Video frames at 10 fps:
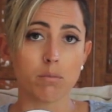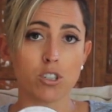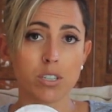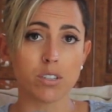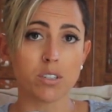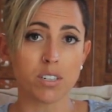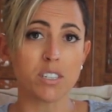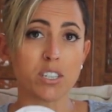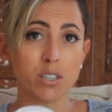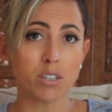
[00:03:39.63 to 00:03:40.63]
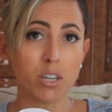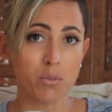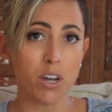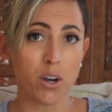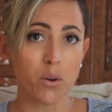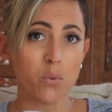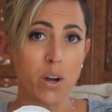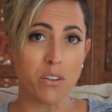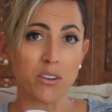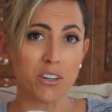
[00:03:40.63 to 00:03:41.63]
just until you know
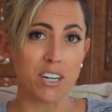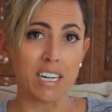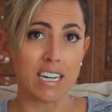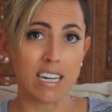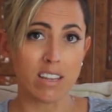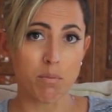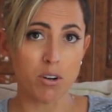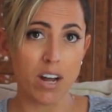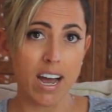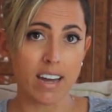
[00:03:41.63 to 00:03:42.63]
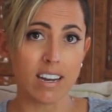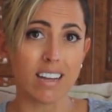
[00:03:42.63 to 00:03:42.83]
whether you're going to need them or not.